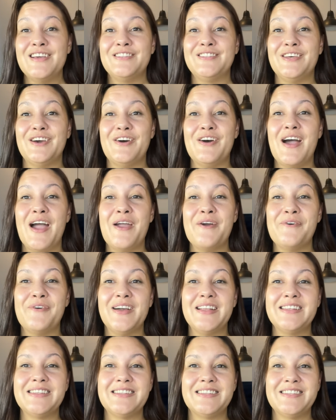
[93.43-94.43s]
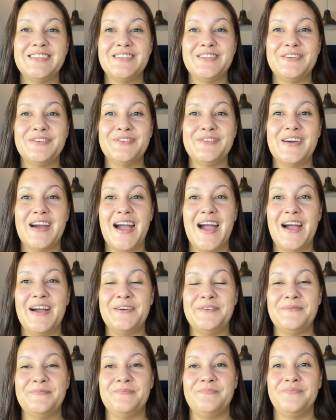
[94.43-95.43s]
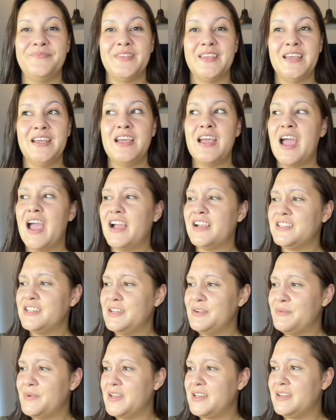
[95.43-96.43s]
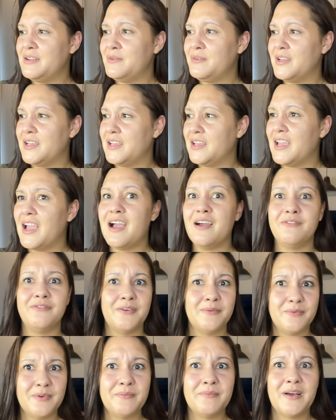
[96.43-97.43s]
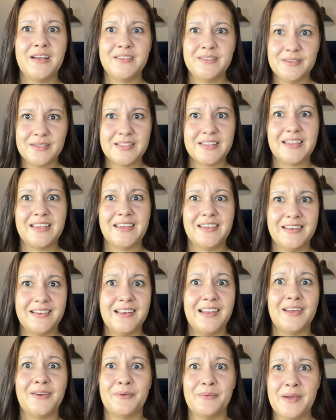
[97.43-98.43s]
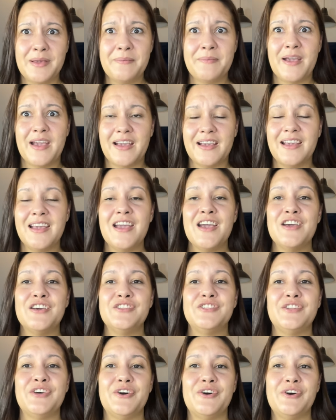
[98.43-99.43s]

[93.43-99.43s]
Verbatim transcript: so i wanted to um actually when did we get yeah from when miles was a kid like way back so